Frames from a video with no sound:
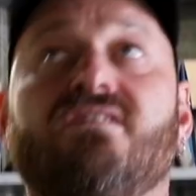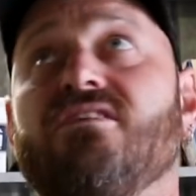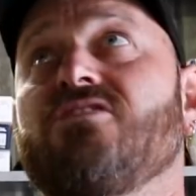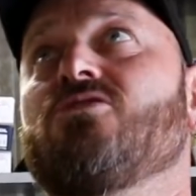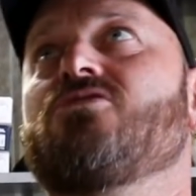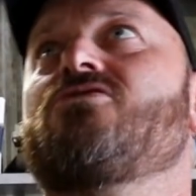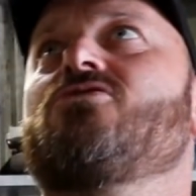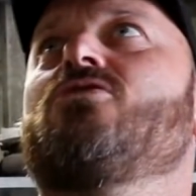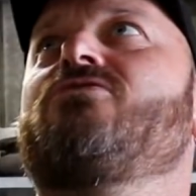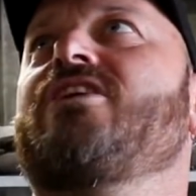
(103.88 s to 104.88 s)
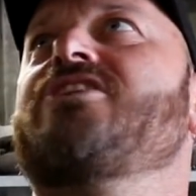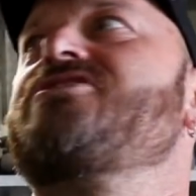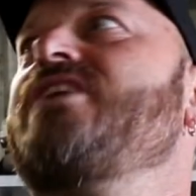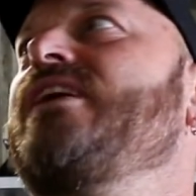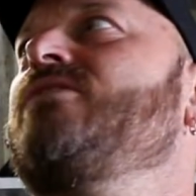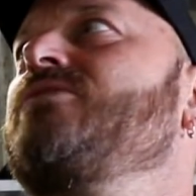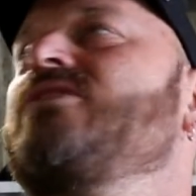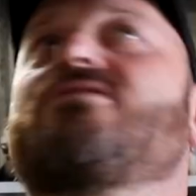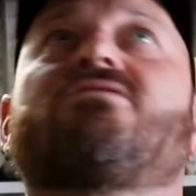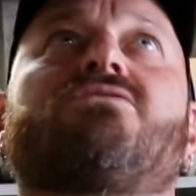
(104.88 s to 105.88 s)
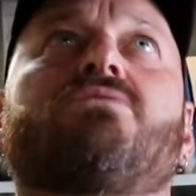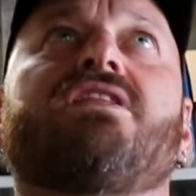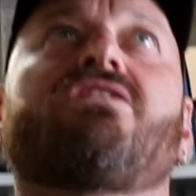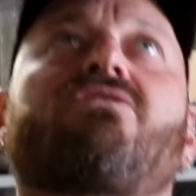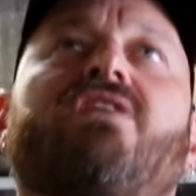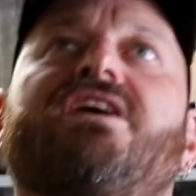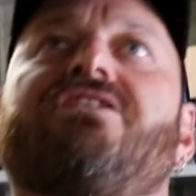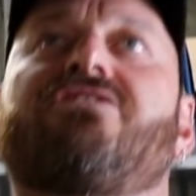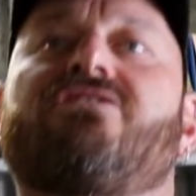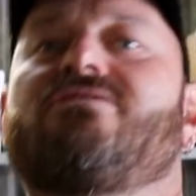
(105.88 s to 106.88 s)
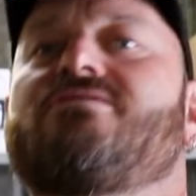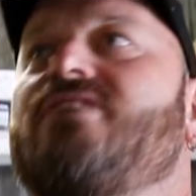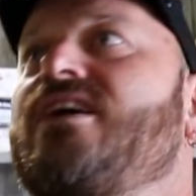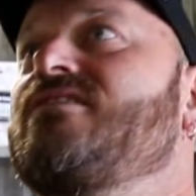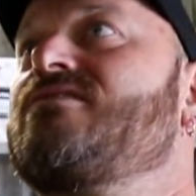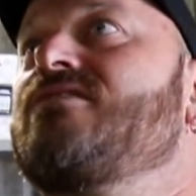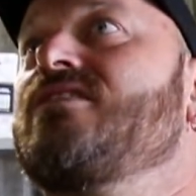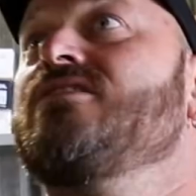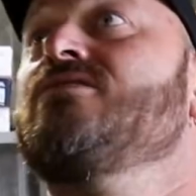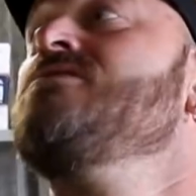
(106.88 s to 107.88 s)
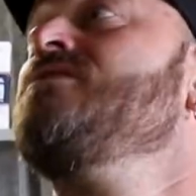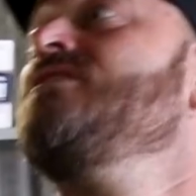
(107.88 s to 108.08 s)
Exhaust is all finished now. We've got twin 3-inch stainless steel.